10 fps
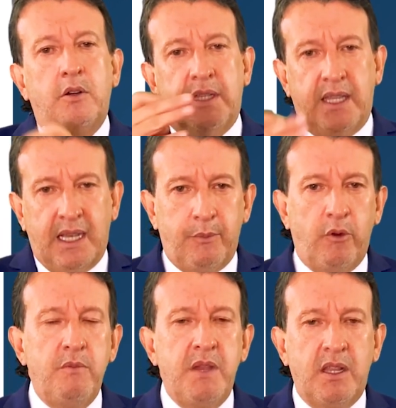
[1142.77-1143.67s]
And what I
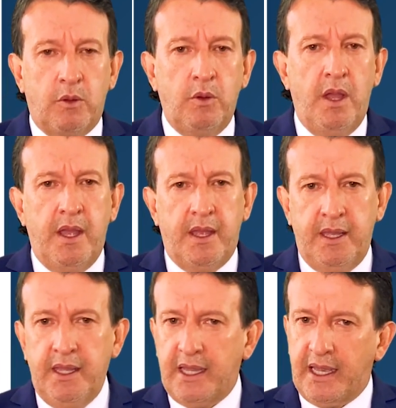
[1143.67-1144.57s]
told them when the
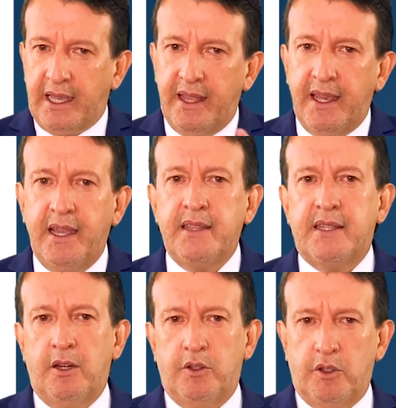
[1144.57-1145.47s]
corneal
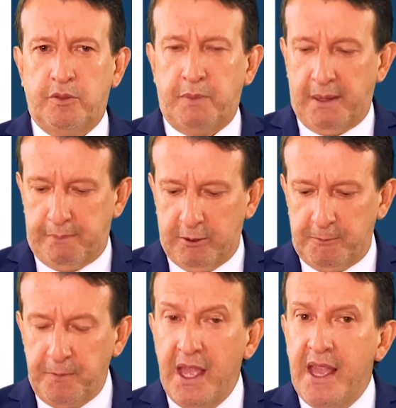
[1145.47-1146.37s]
astigmatism is 0,
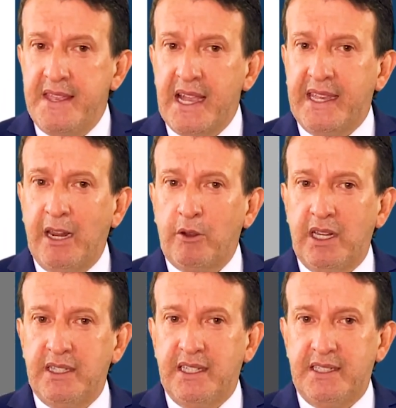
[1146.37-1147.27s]
I place a
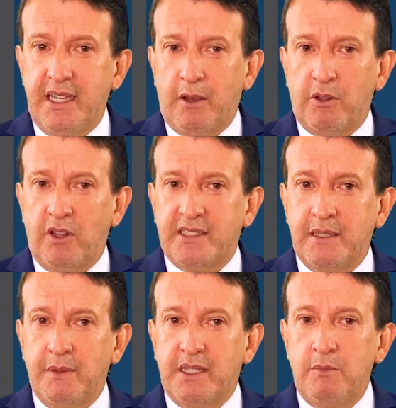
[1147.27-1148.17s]
lens parallel
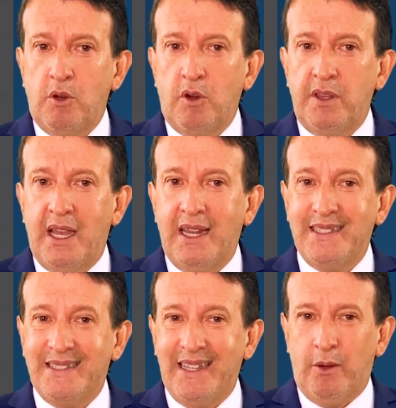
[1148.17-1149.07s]
or equivalent to
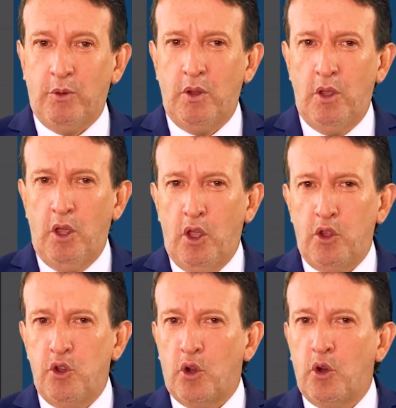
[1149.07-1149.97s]
the flattest K.
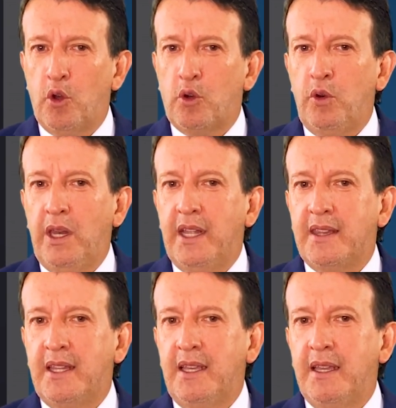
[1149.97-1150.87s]
And by
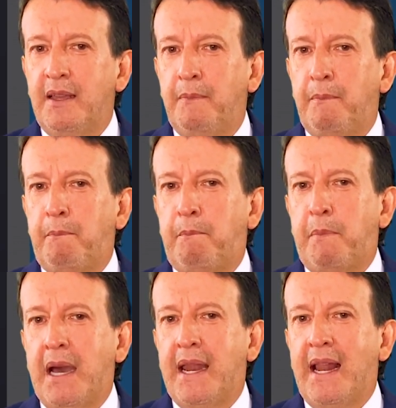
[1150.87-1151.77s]
then here,
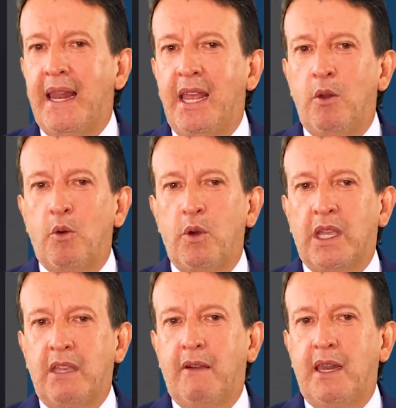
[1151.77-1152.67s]
it would be a
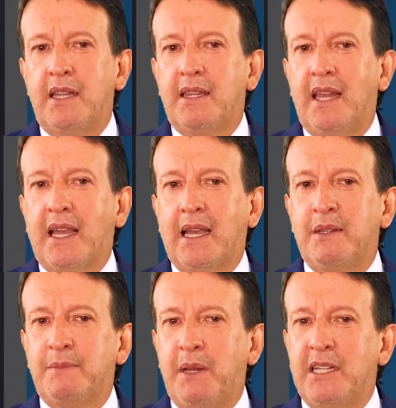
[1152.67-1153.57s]
parallelism by
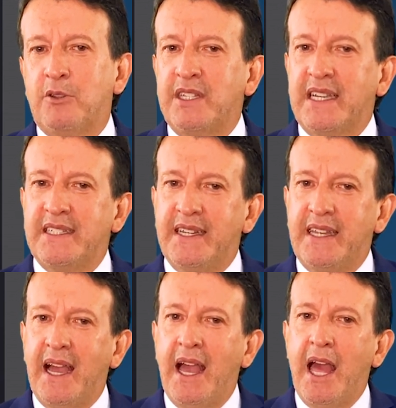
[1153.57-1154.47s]
adjustment,
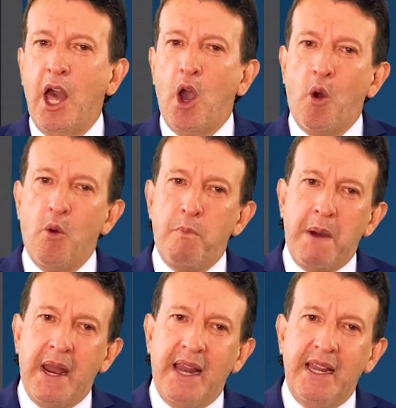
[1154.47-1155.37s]
because if that lens
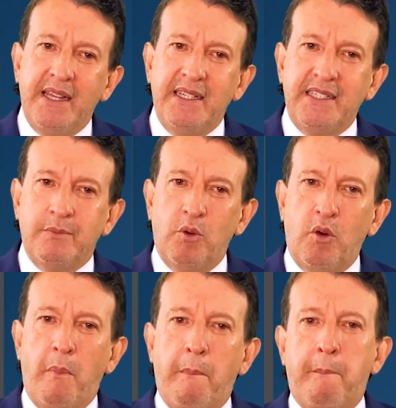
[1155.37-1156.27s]
that I place
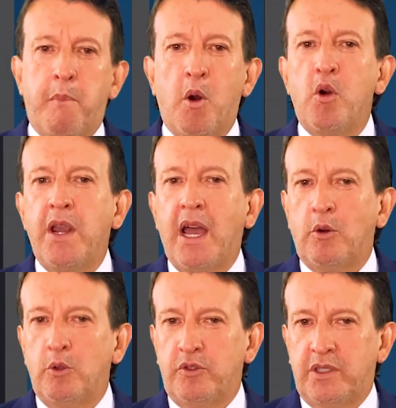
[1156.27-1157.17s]
parallel by
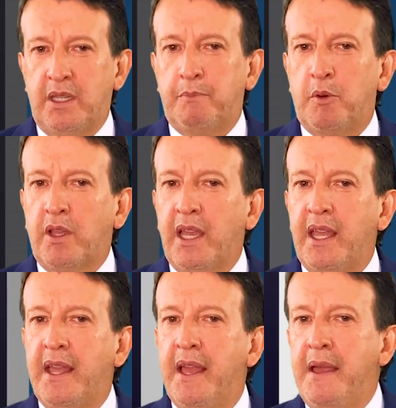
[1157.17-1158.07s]
adjustment falls,
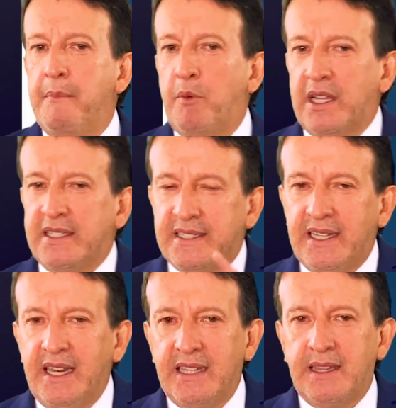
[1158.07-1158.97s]
what do?
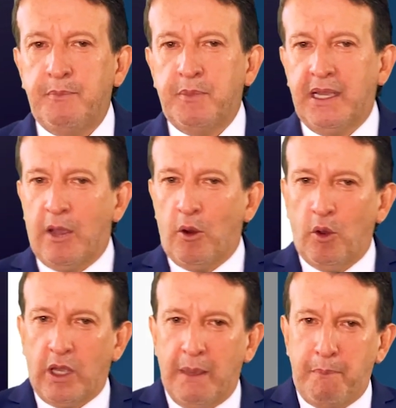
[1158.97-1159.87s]
Then I
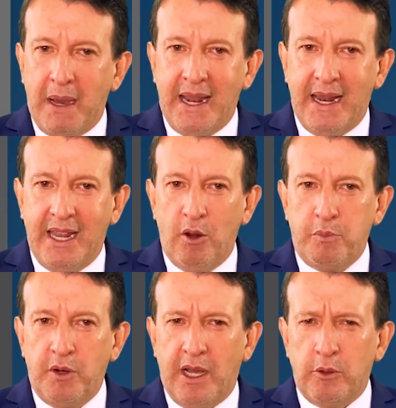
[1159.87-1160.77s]
adjust it. But
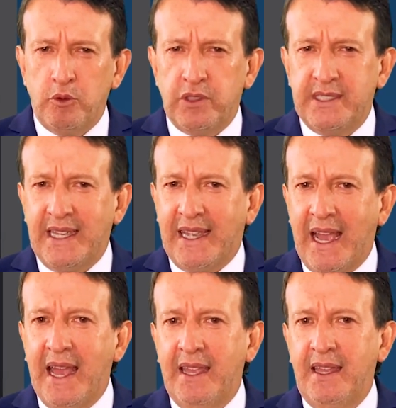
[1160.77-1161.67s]
I am making a
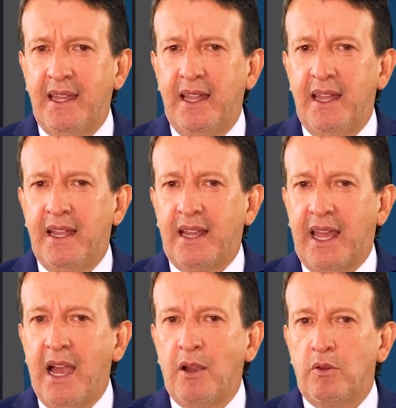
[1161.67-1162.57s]
compensation for an
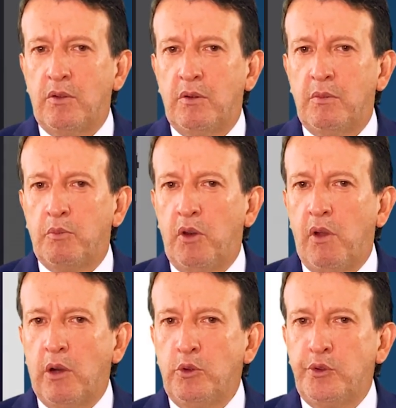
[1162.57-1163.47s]
adjustment in a
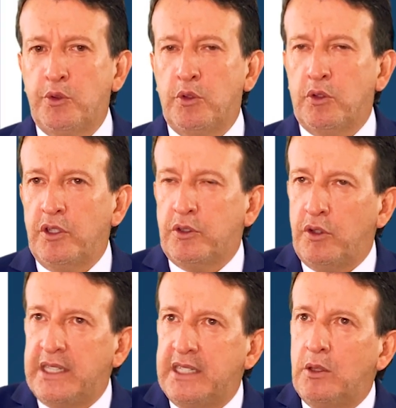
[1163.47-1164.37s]
parallelism.
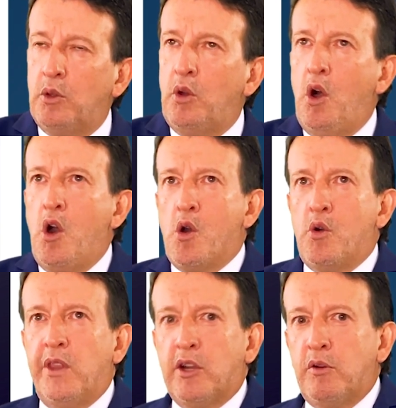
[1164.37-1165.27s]
That, as I was
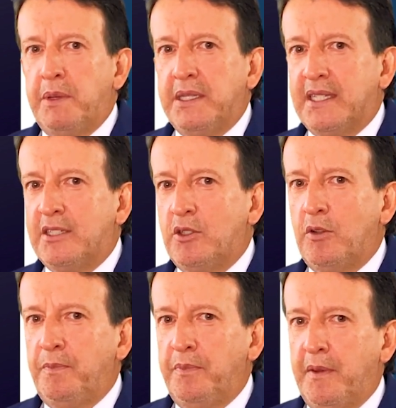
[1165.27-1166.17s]
telling you, it
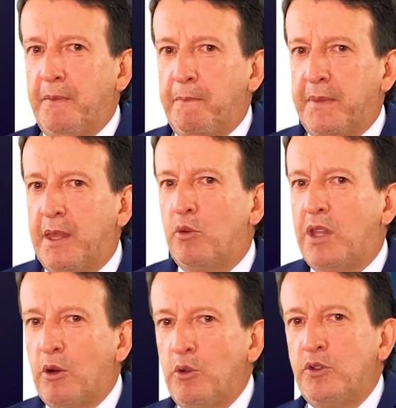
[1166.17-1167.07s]
does not matter if
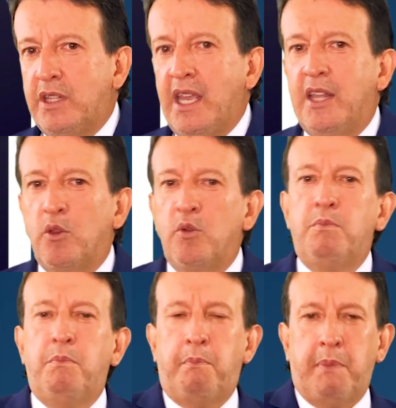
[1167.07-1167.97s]
they want to handle it
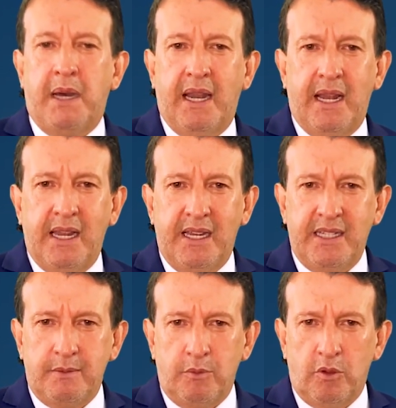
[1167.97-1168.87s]
from another
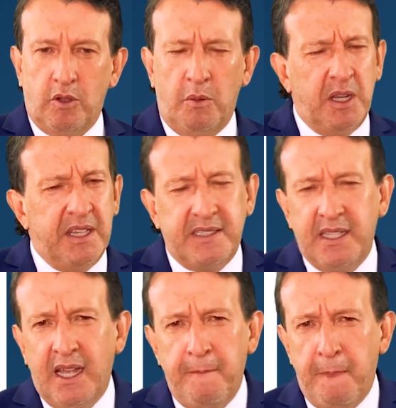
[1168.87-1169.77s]
concept. What I
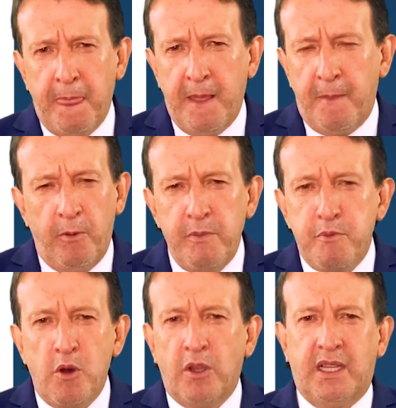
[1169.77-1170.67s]
want, we are
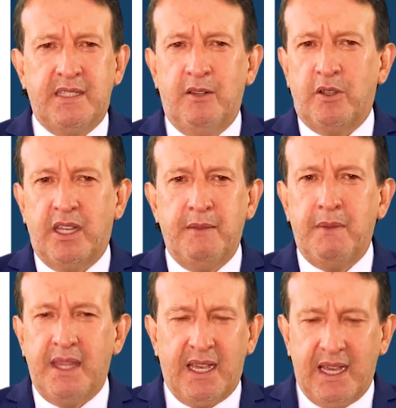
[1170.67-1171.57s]
going to
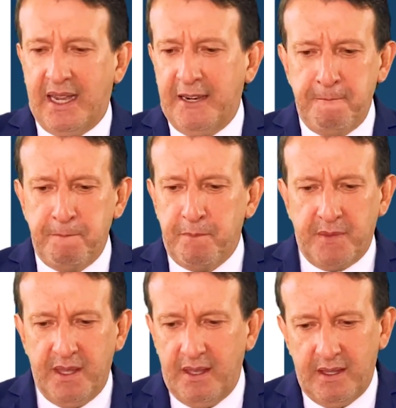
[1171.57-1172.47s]
distribute from 0
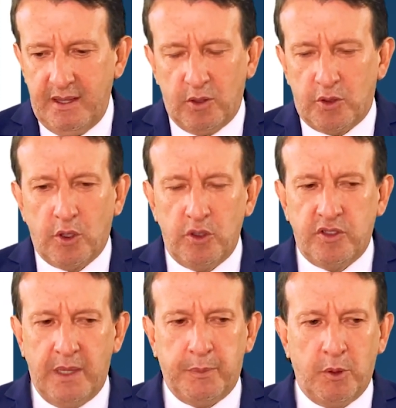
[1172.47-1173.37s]
to 1
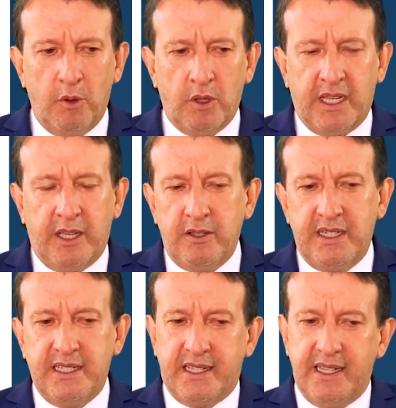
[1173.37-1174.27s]
of adjustment,
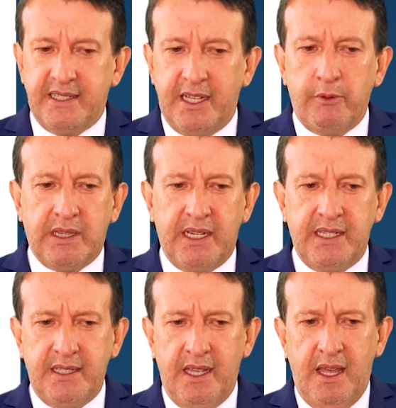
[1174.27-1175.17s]
or from 0 to
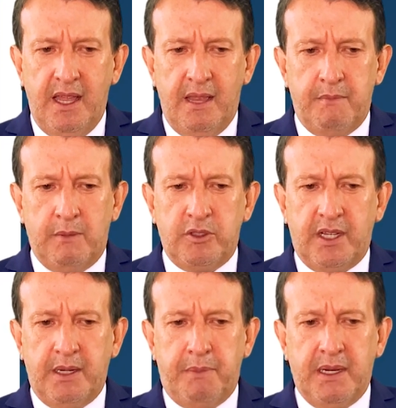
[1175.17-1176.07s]
1.25
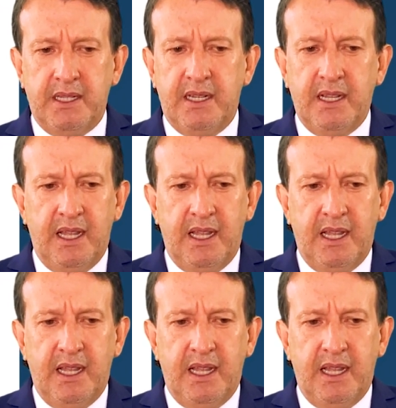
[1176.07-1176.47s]
that they have.